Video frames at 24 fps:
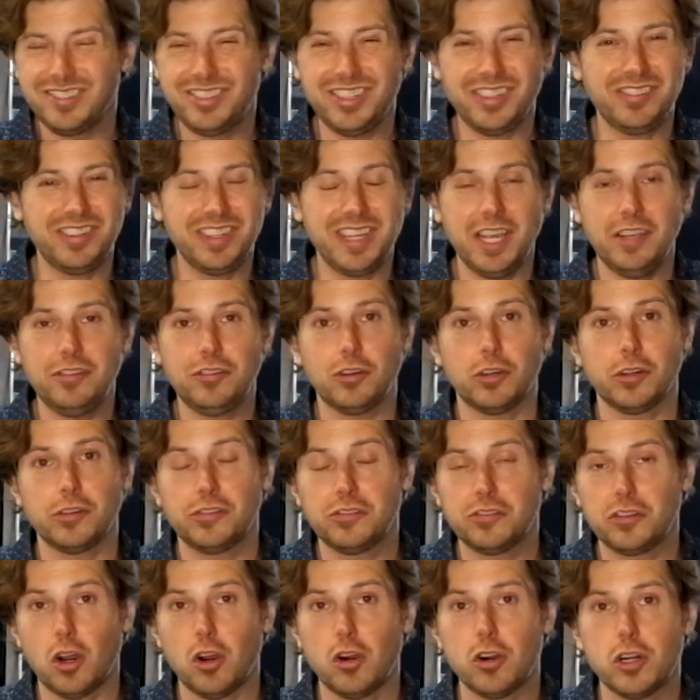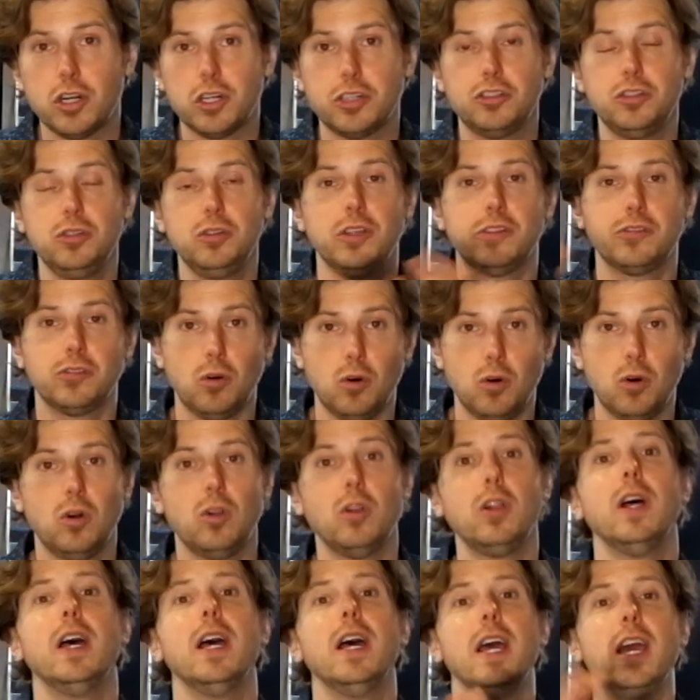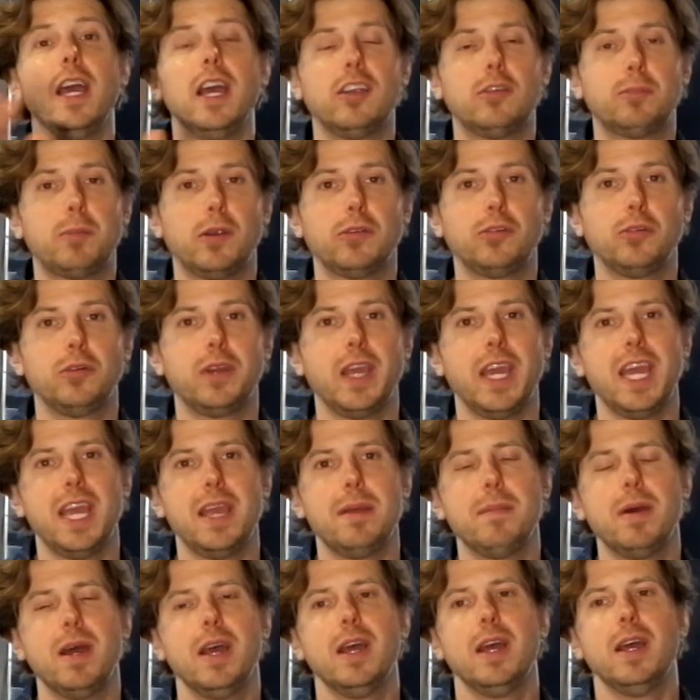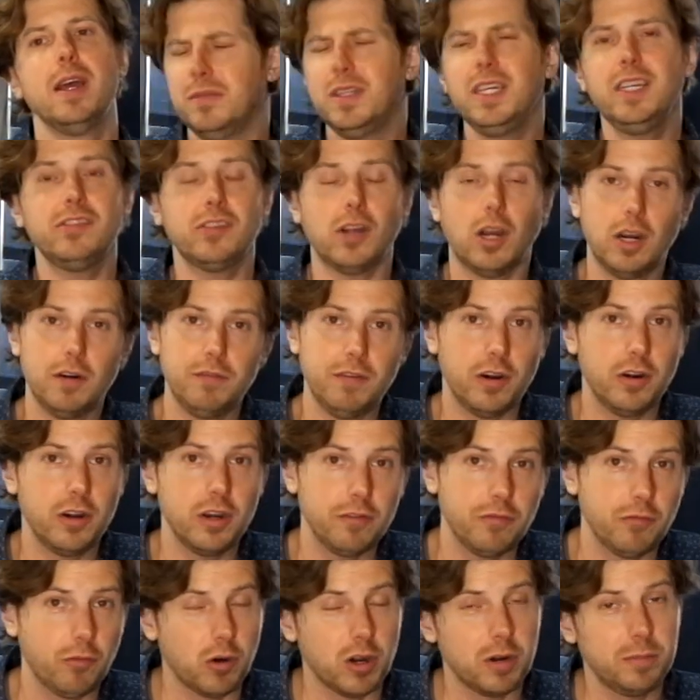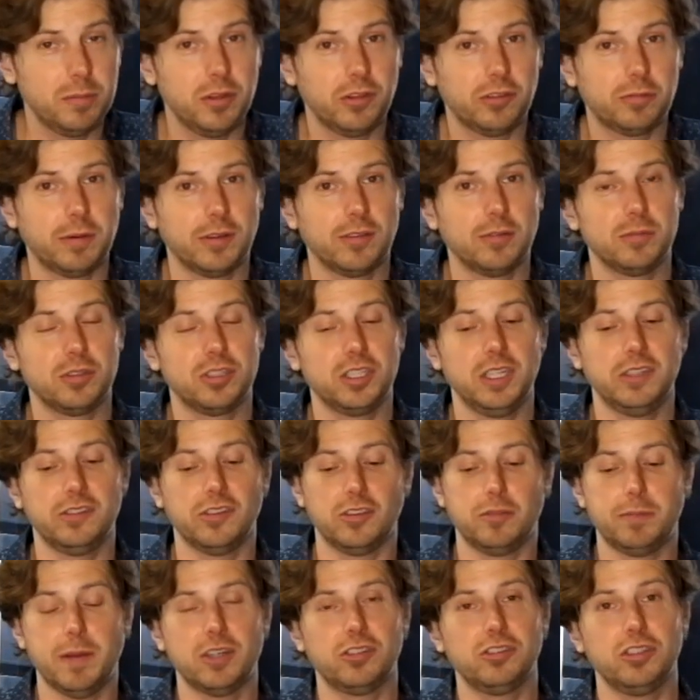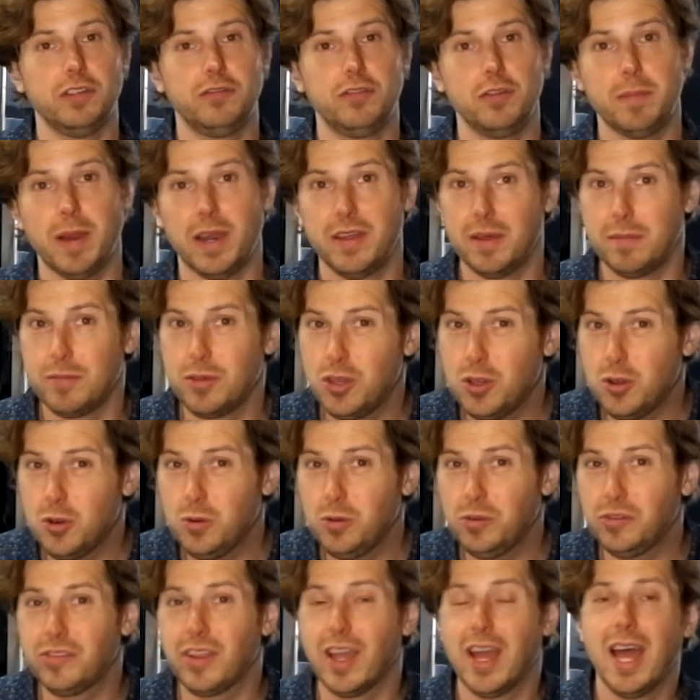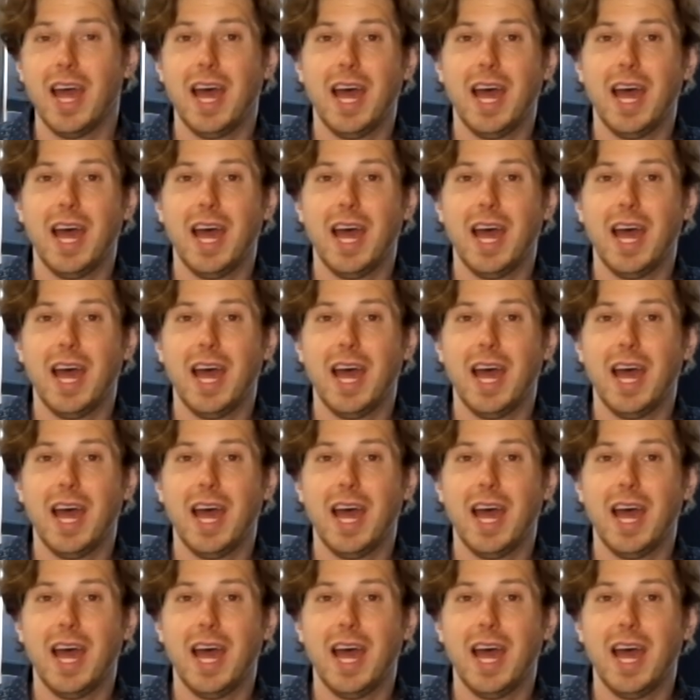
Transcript: just in case you're a starter to this whole espresso game, these are very affordable espresso machines, especially if you buy them used.